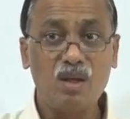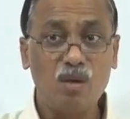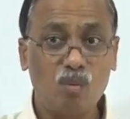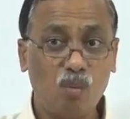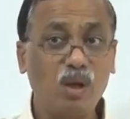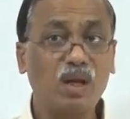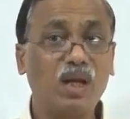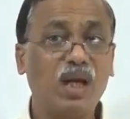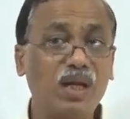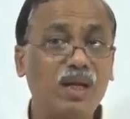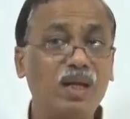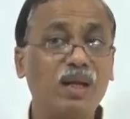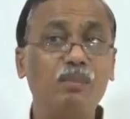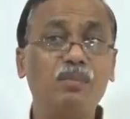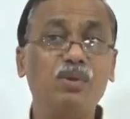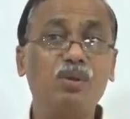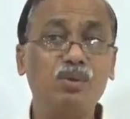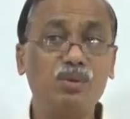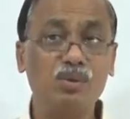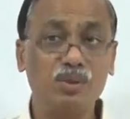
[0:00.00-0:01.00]
What I came
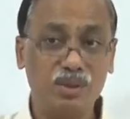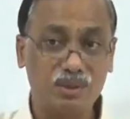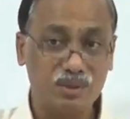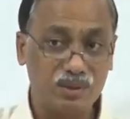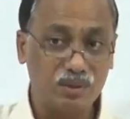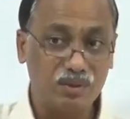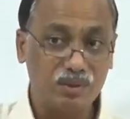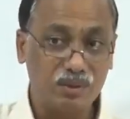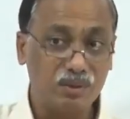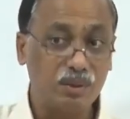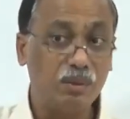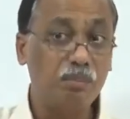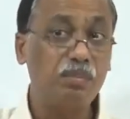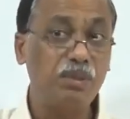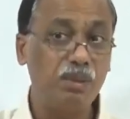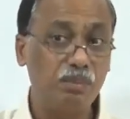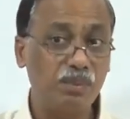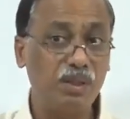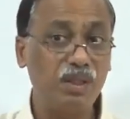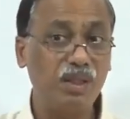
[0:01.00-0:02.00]
to know is the
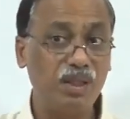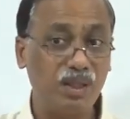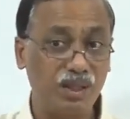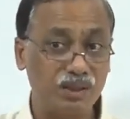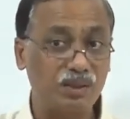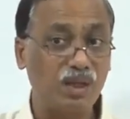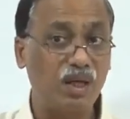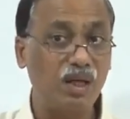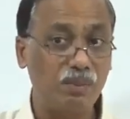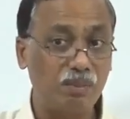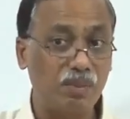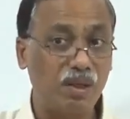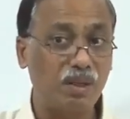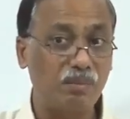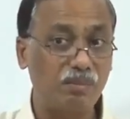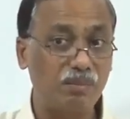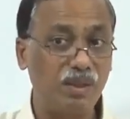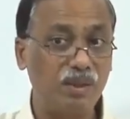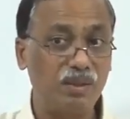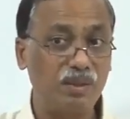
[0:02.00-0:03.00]
people in HR
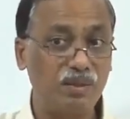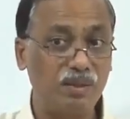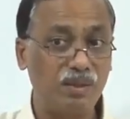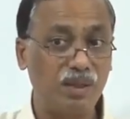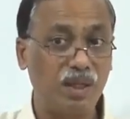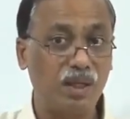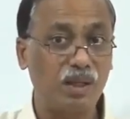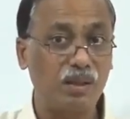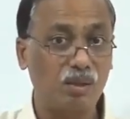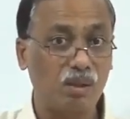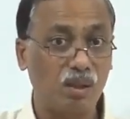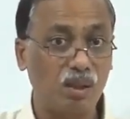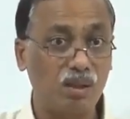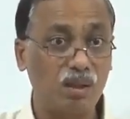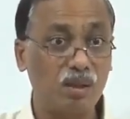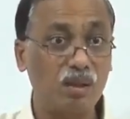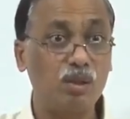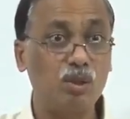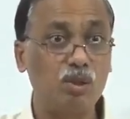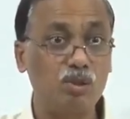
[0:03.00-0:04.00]
department they are
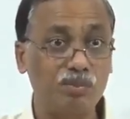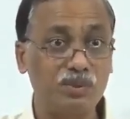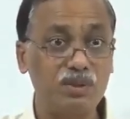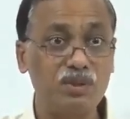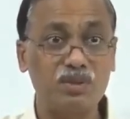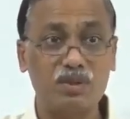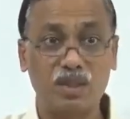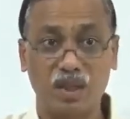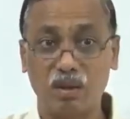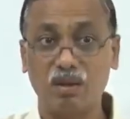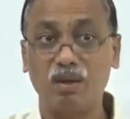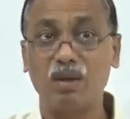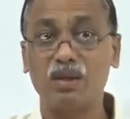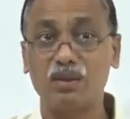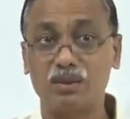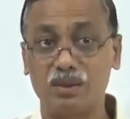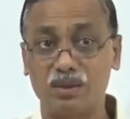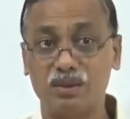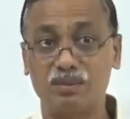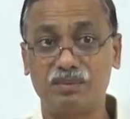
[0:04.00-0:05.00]
taught human
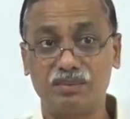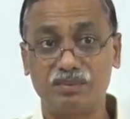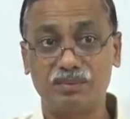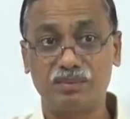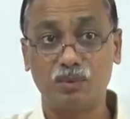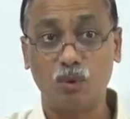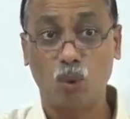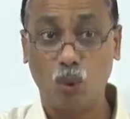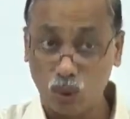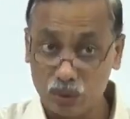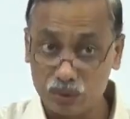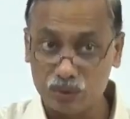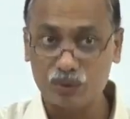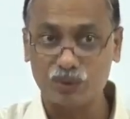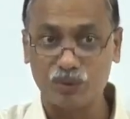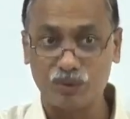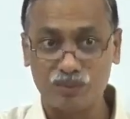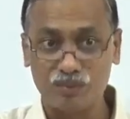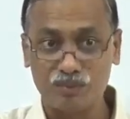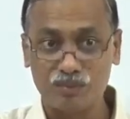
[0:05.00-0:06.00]
psychology
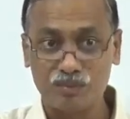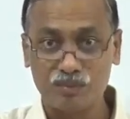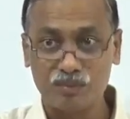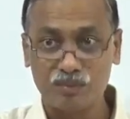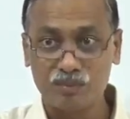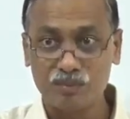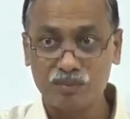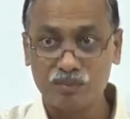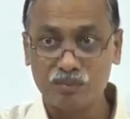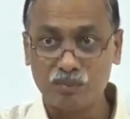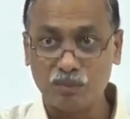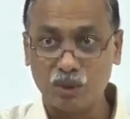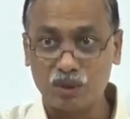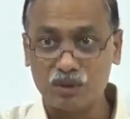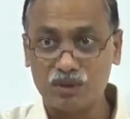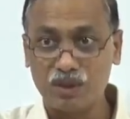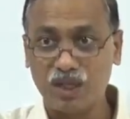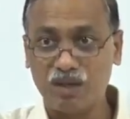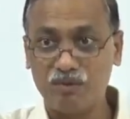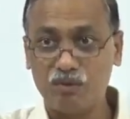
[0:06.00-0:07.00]
also
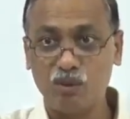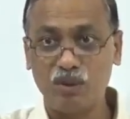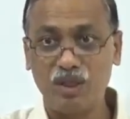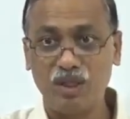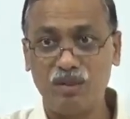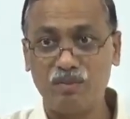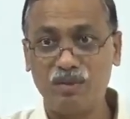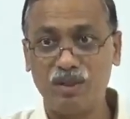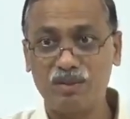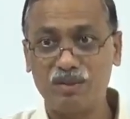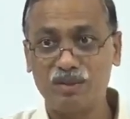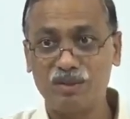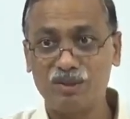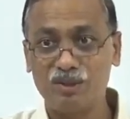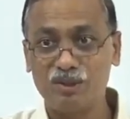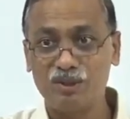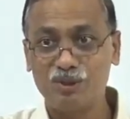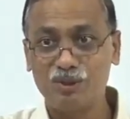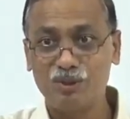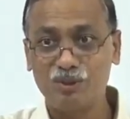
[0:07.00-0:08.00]
because they have to deal with
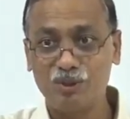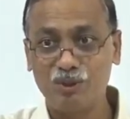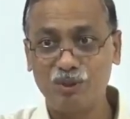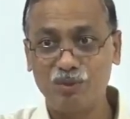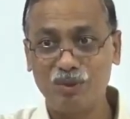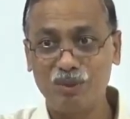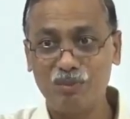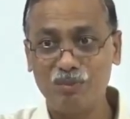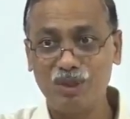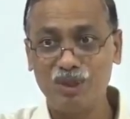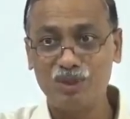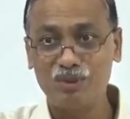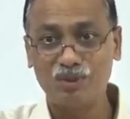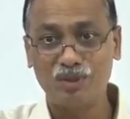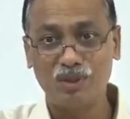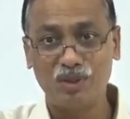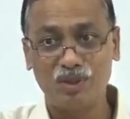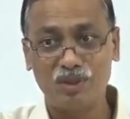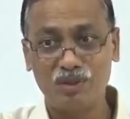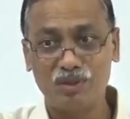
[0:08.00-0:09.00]
human beings
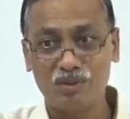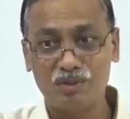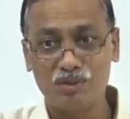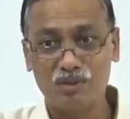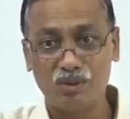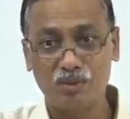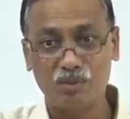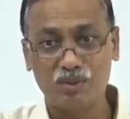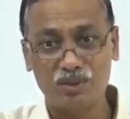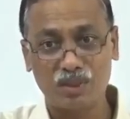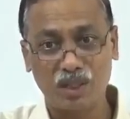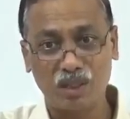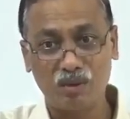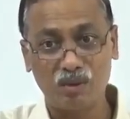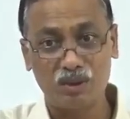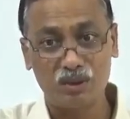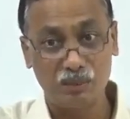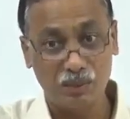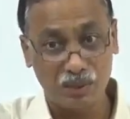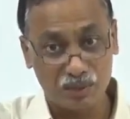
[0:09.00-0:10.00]
only human
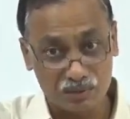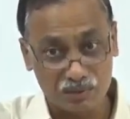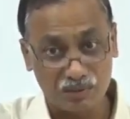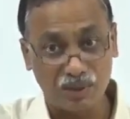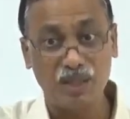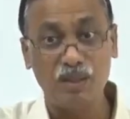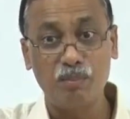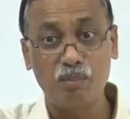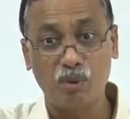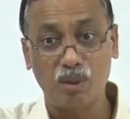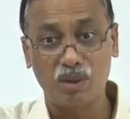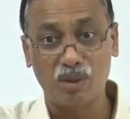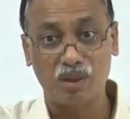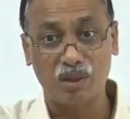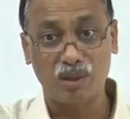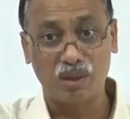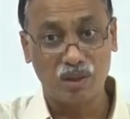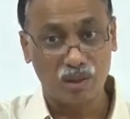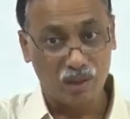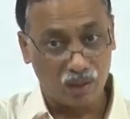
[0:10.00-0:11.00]
psychology becomes very
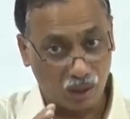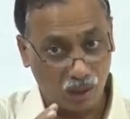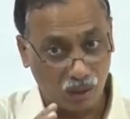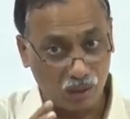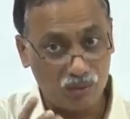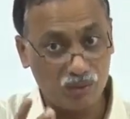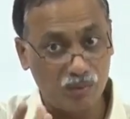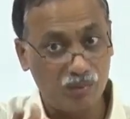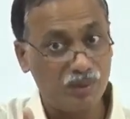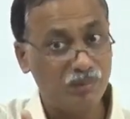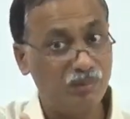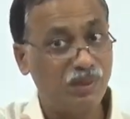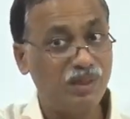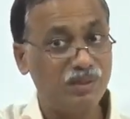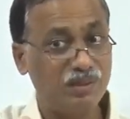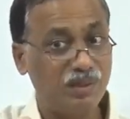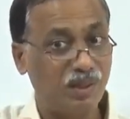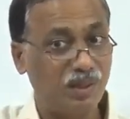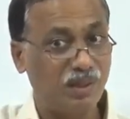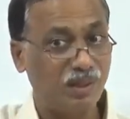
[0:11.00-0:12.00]
important, how human
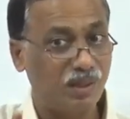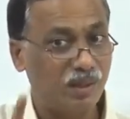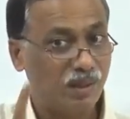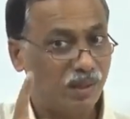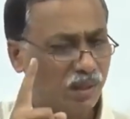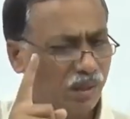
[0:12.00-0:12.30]
beings think.